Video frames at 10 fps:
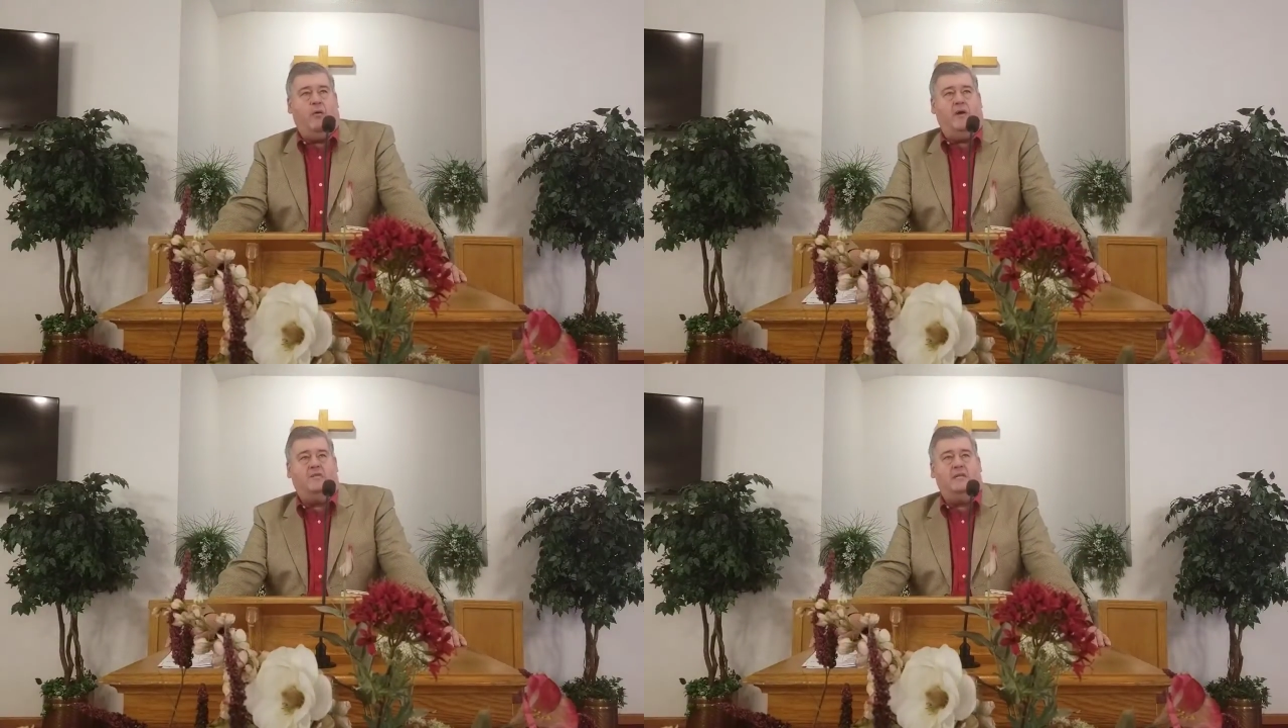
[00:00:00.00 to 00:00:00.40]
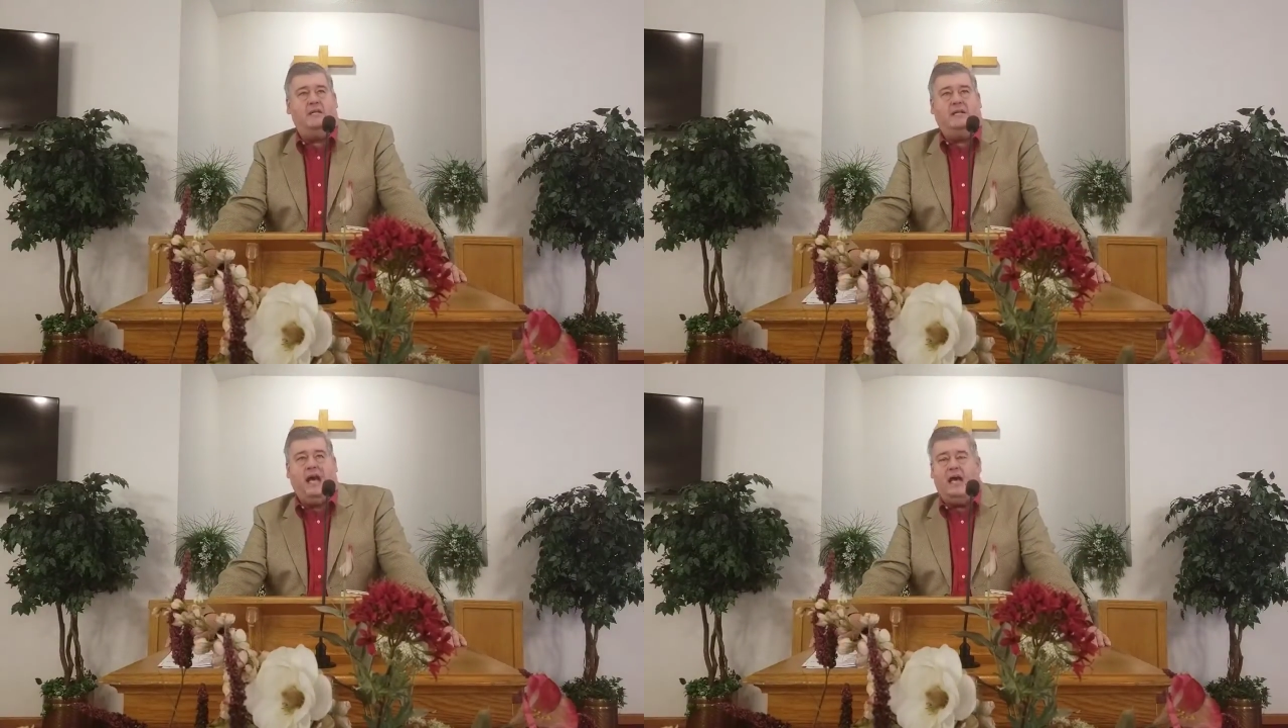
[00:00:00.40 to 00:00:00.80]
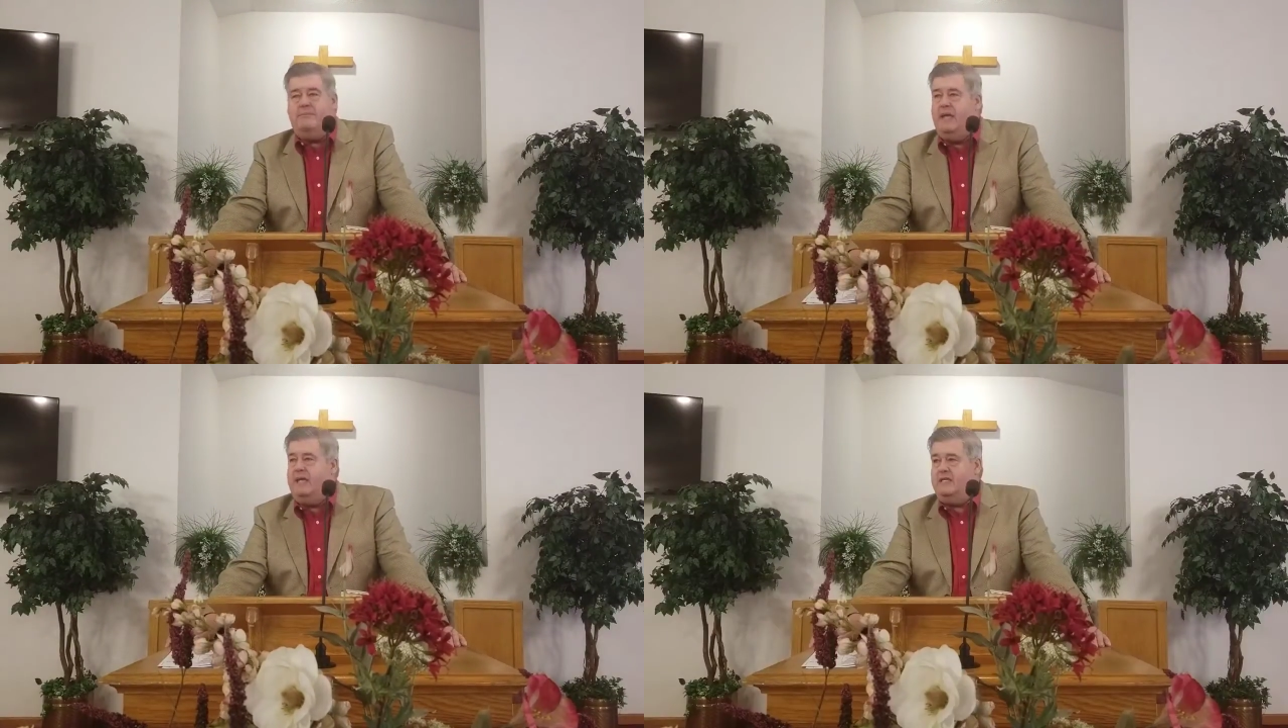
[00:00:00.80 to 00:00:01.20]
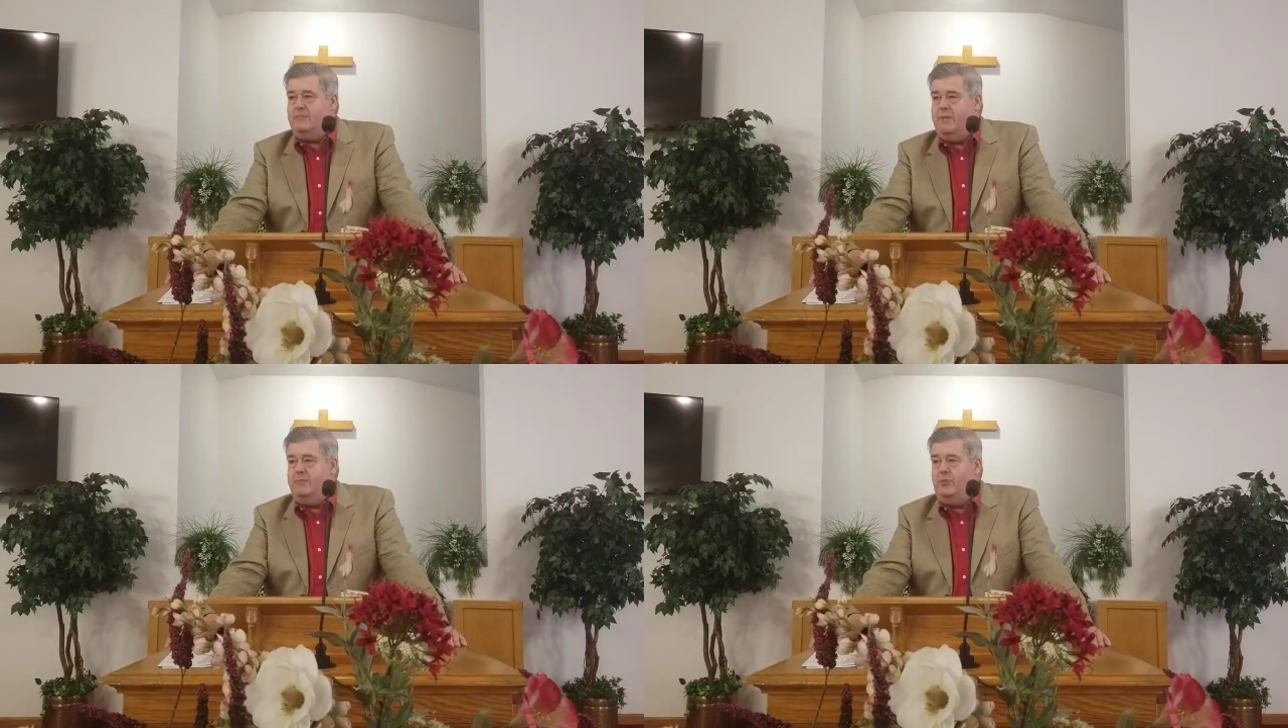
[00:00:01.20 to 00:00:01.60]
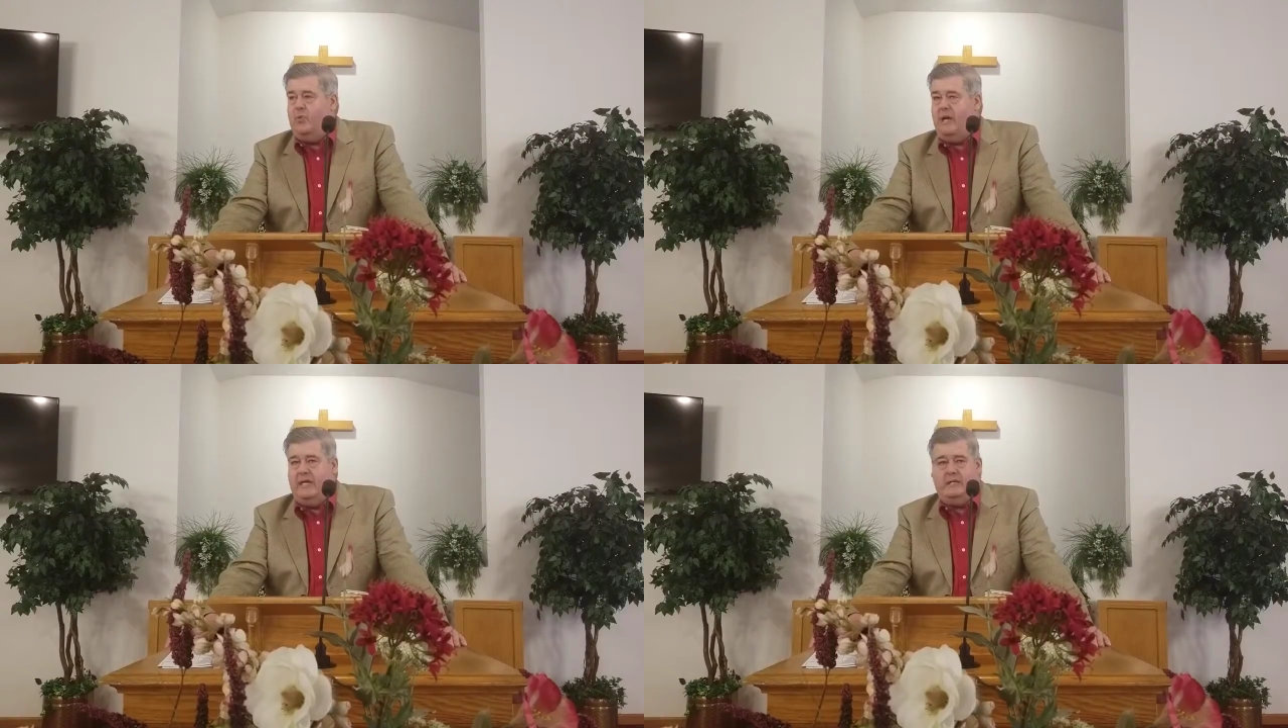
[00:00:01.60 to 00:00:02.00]
often did God make his people
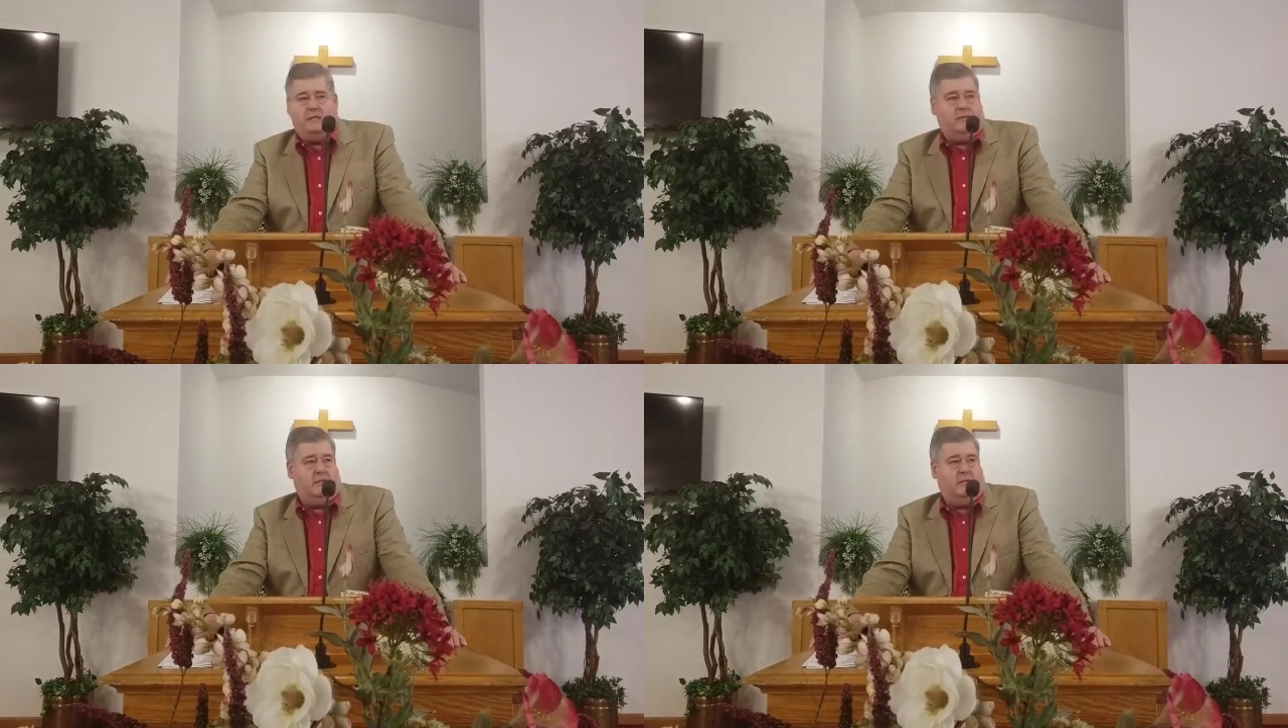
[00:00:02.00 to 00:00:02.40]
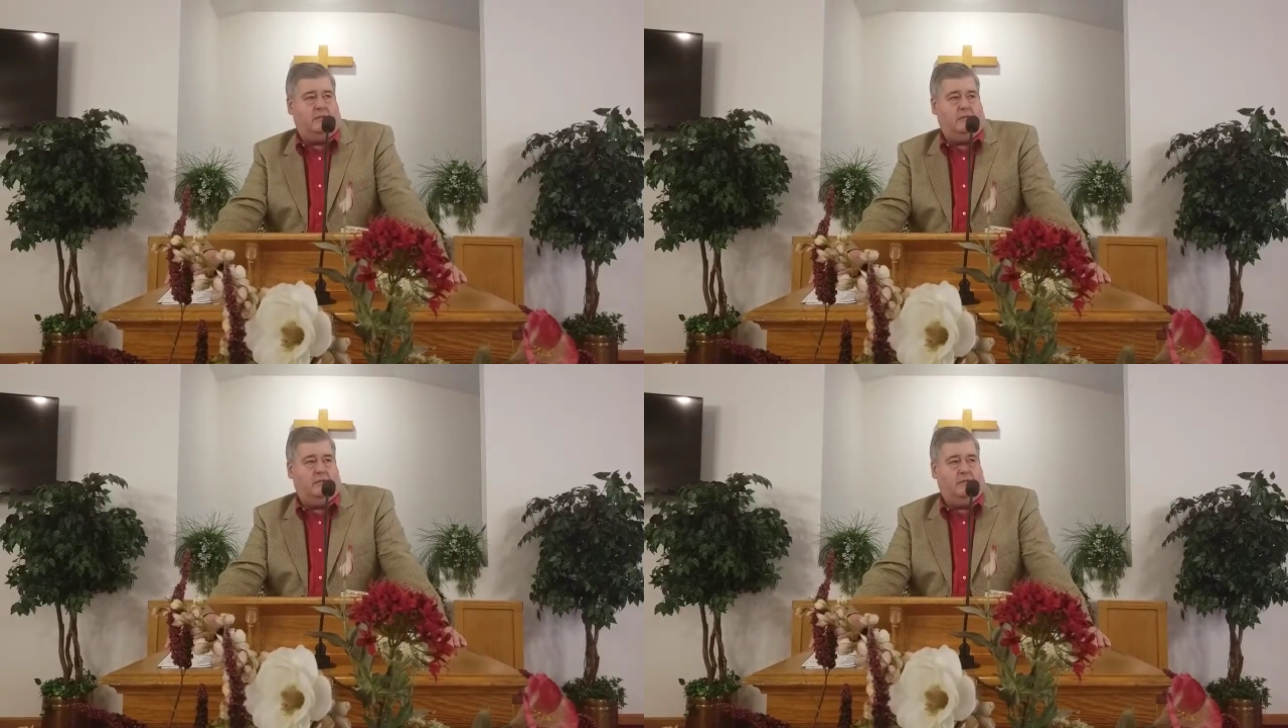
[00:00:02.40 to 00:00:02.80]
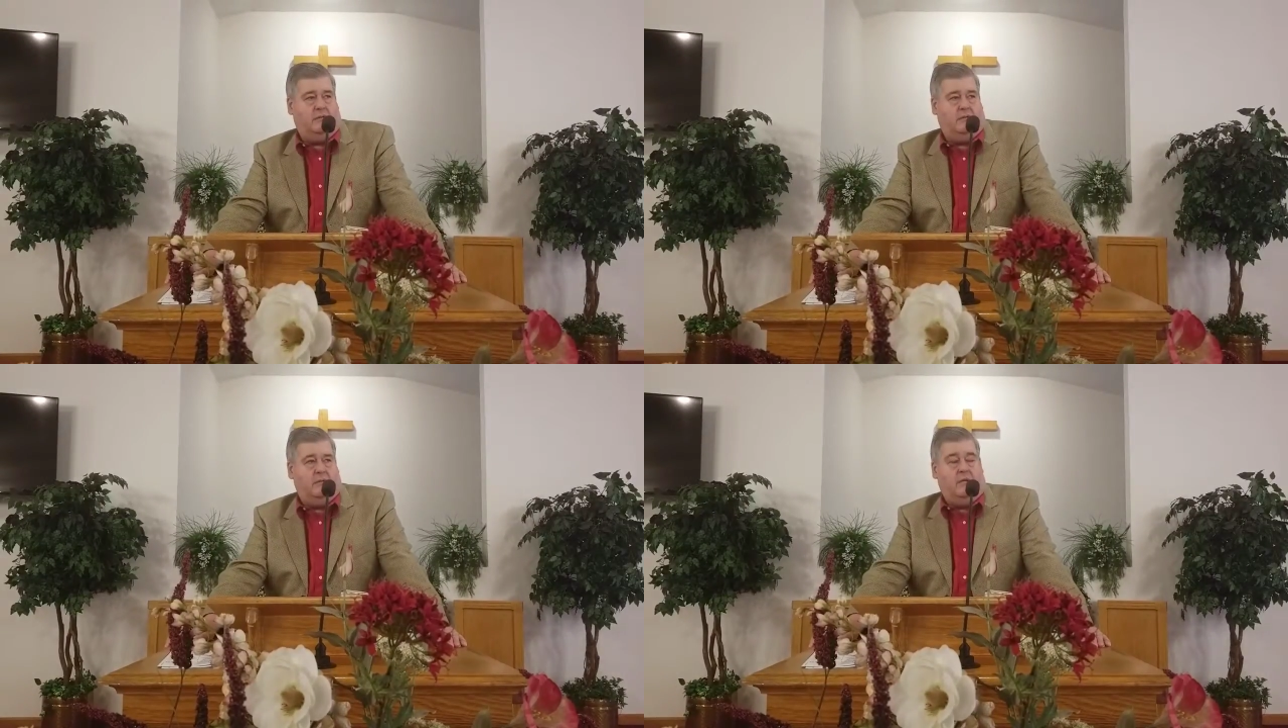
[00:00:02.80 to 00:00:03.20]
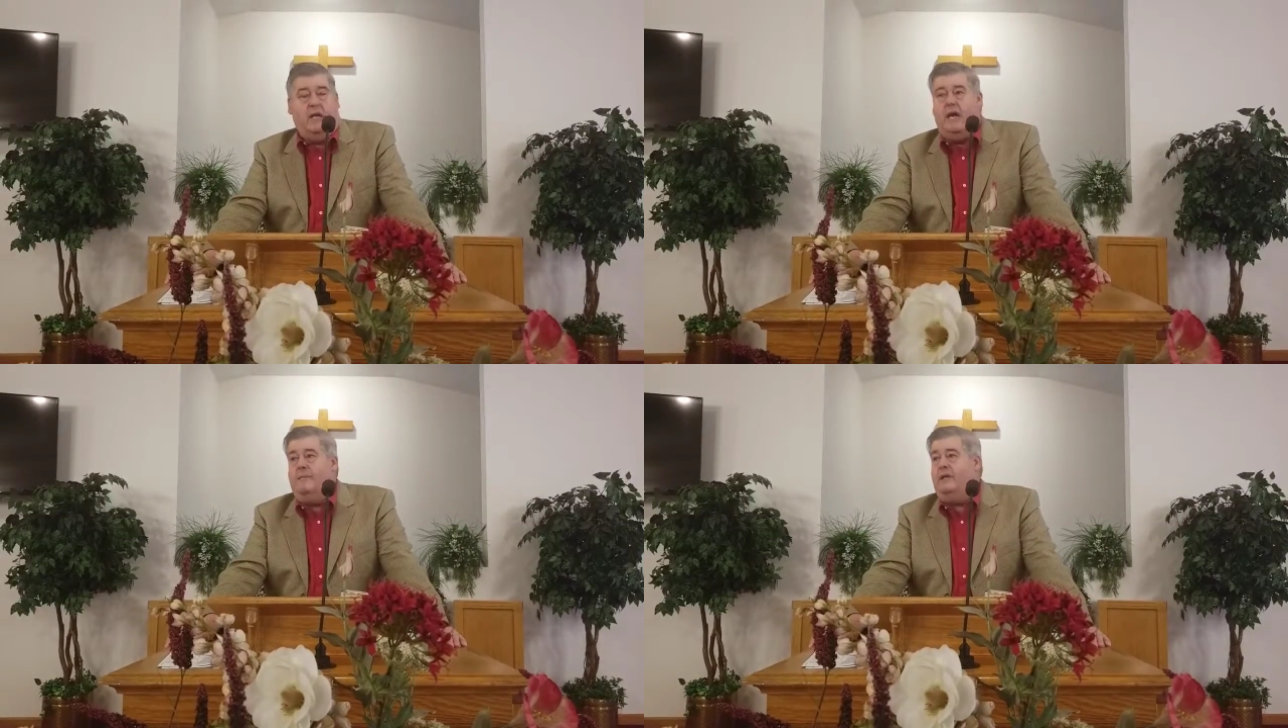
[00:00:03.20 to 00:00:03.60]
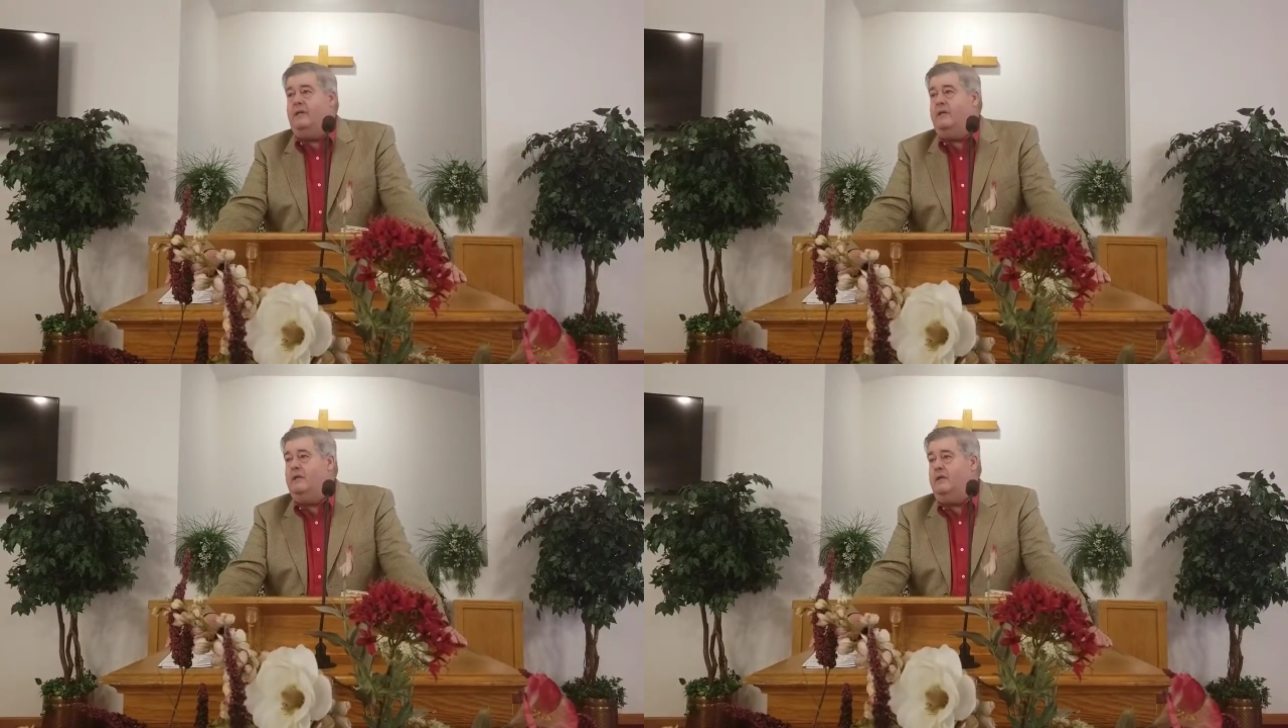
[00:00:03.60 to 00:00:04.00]
wait? I mean,